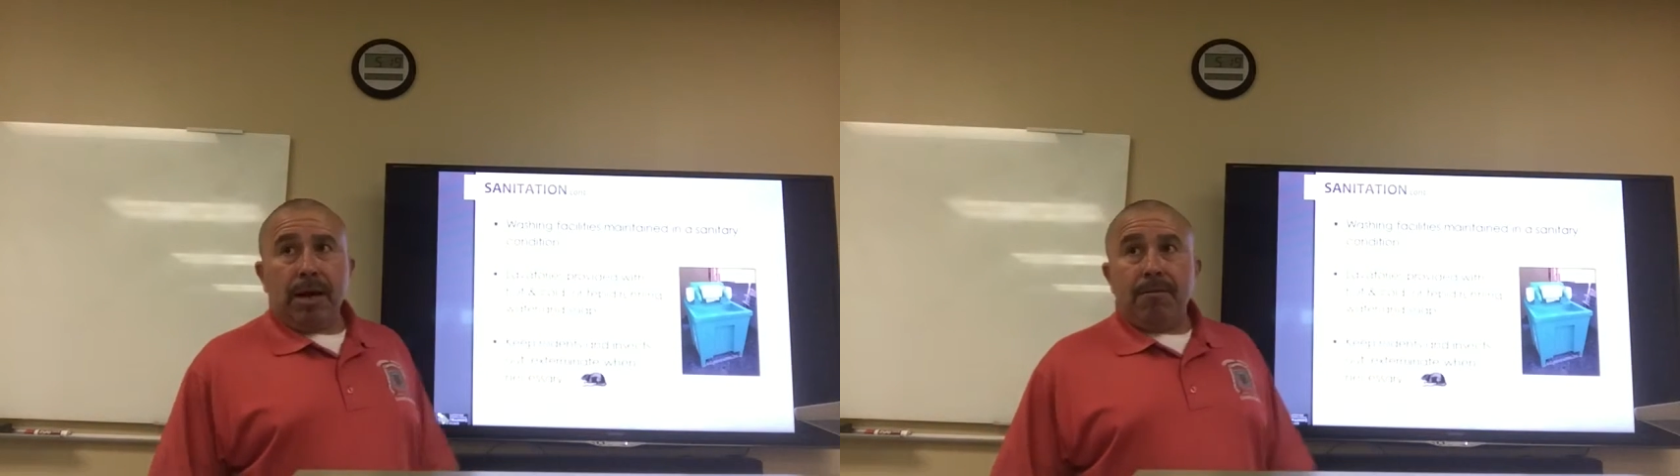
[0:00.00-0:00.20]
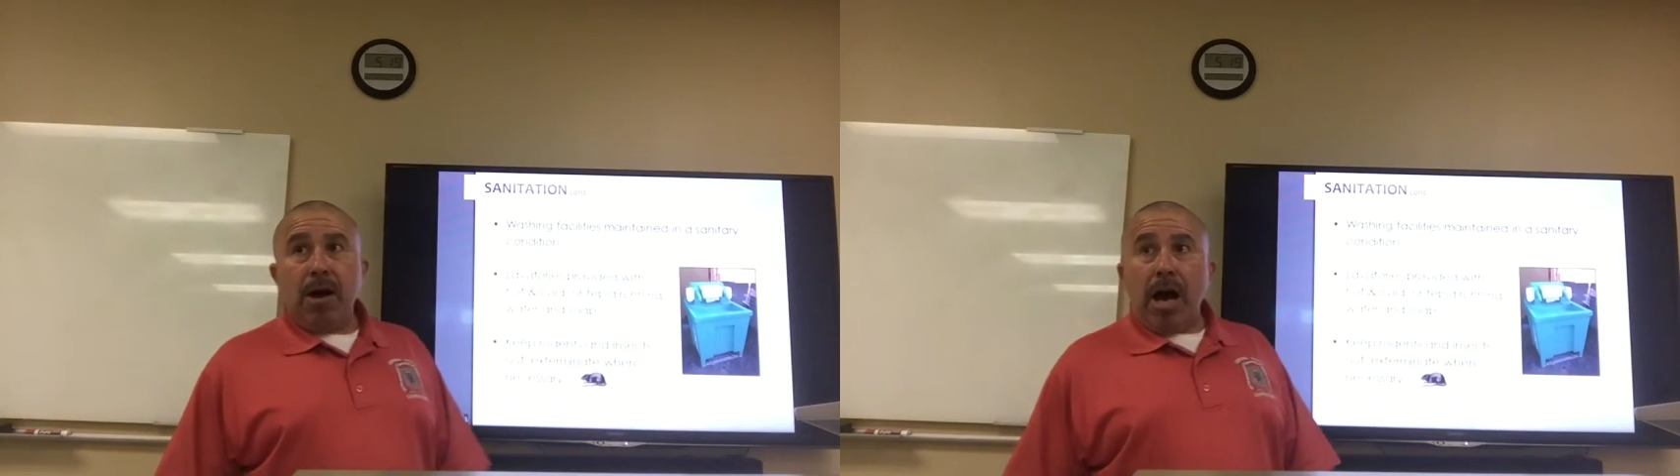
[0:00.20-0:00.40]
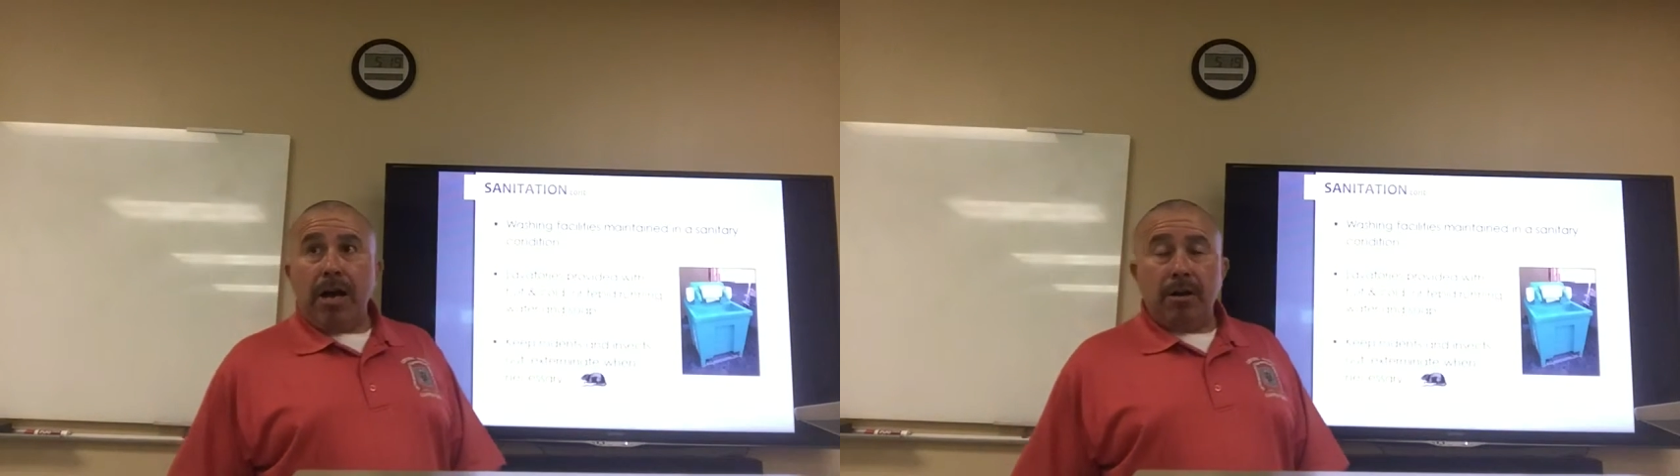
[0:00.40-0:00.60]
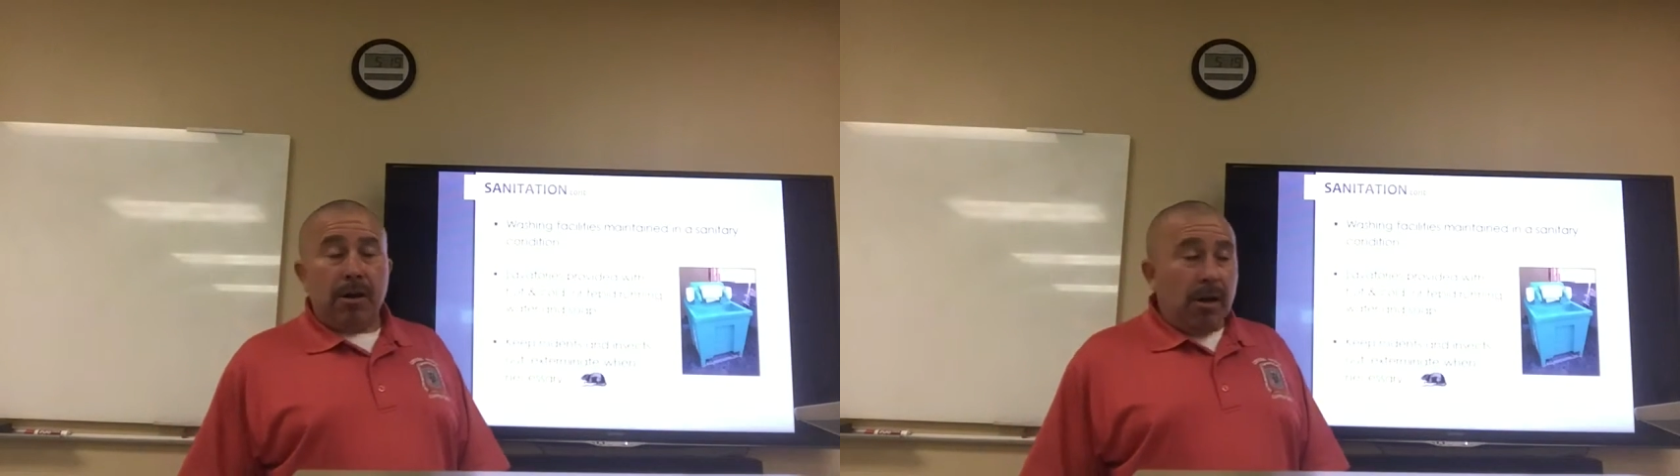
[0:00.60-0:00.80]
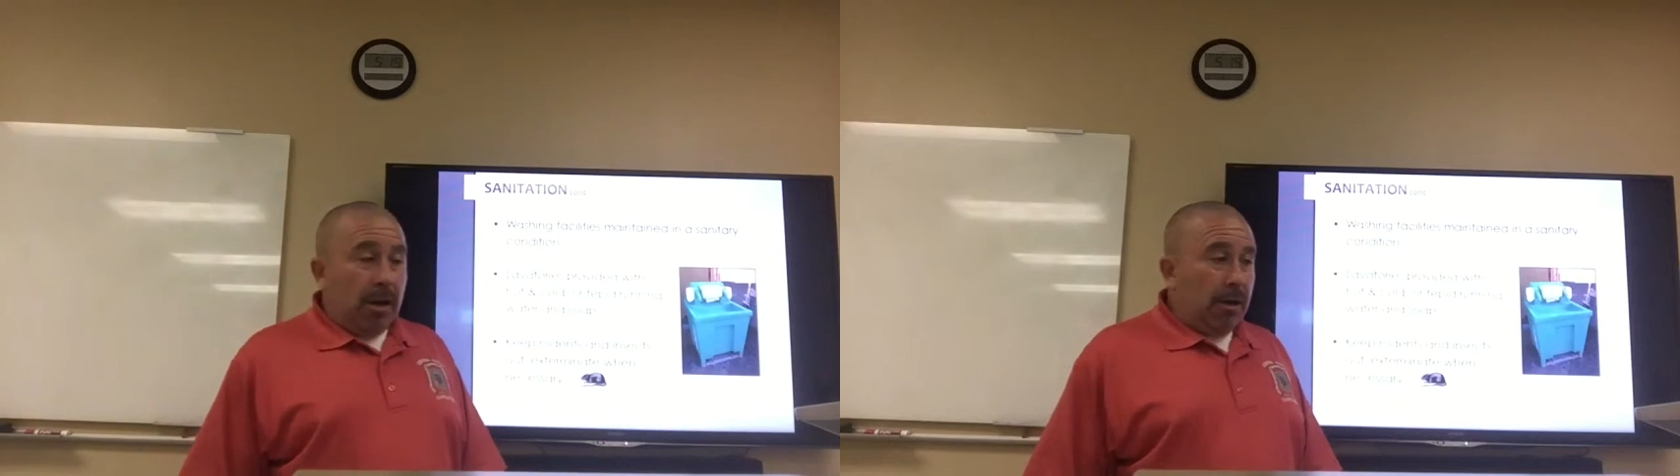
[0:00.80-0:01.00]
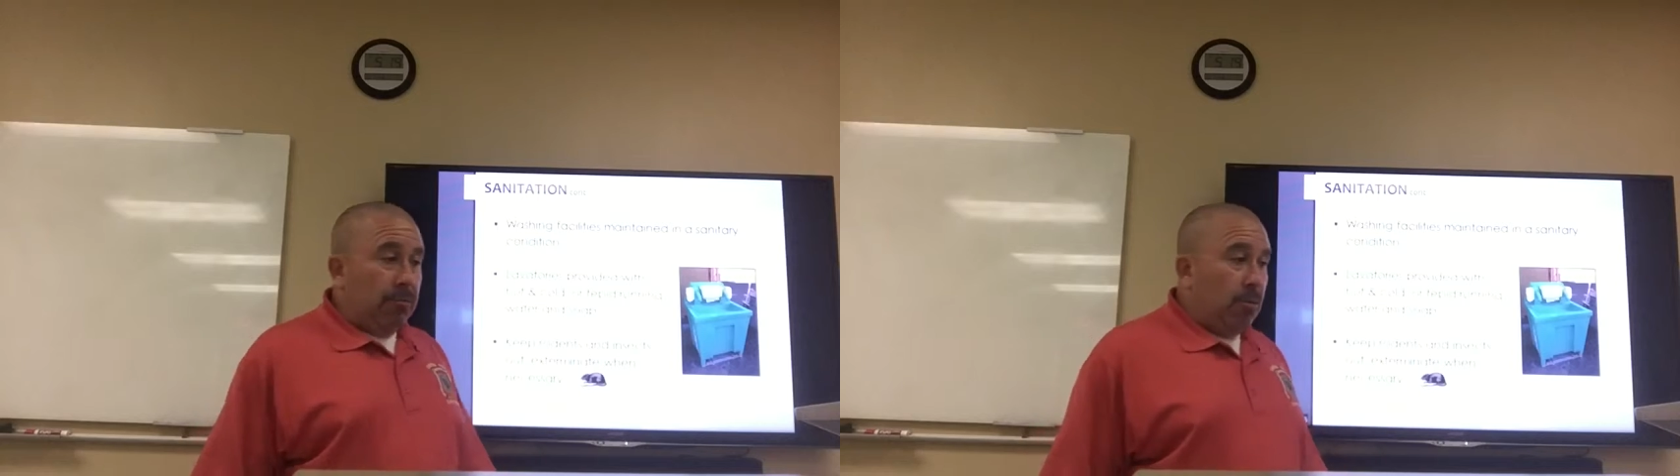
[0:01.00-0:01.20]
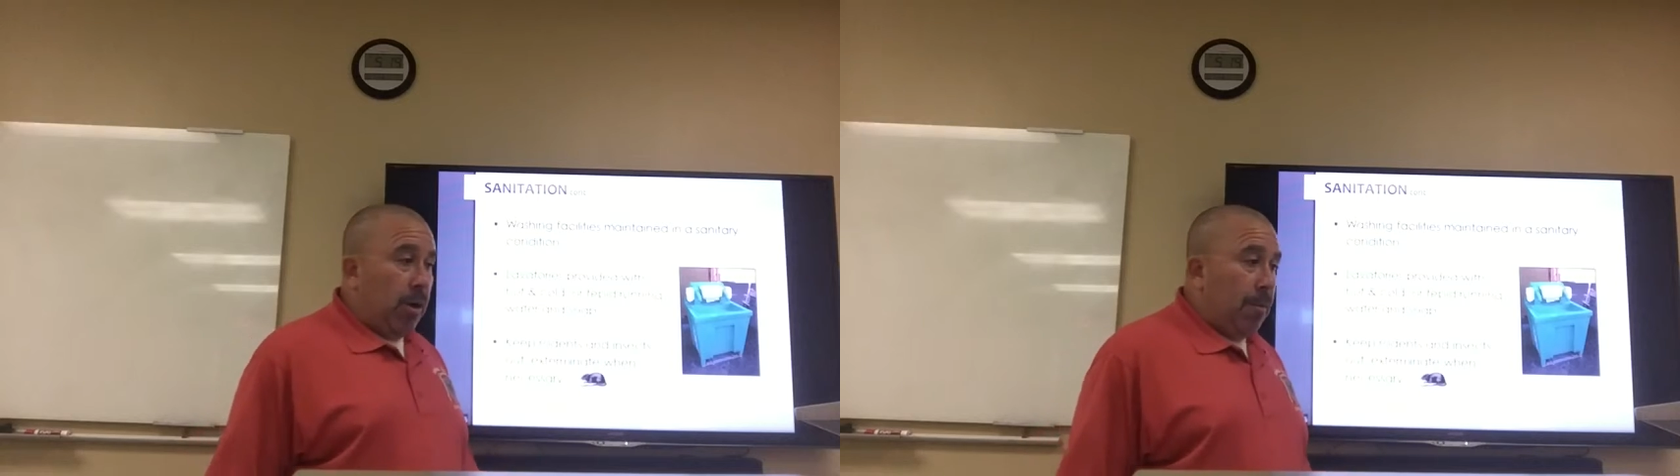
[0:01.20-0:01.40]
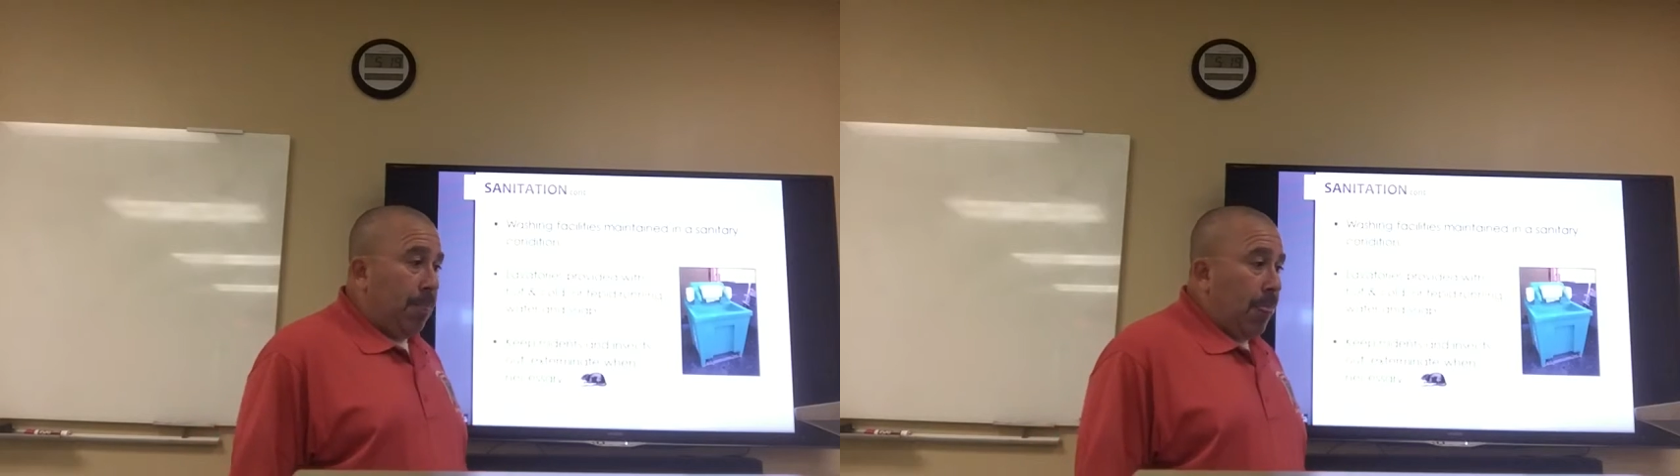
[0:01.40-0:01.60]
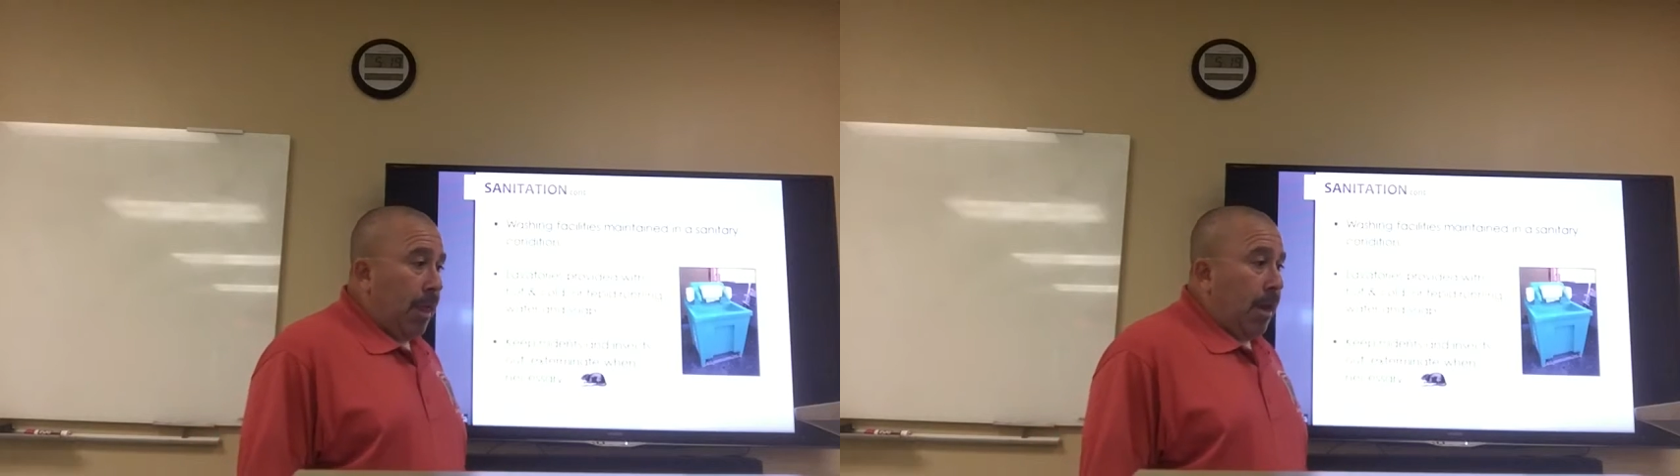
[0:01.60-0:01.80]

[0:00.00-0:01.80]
have hot as well.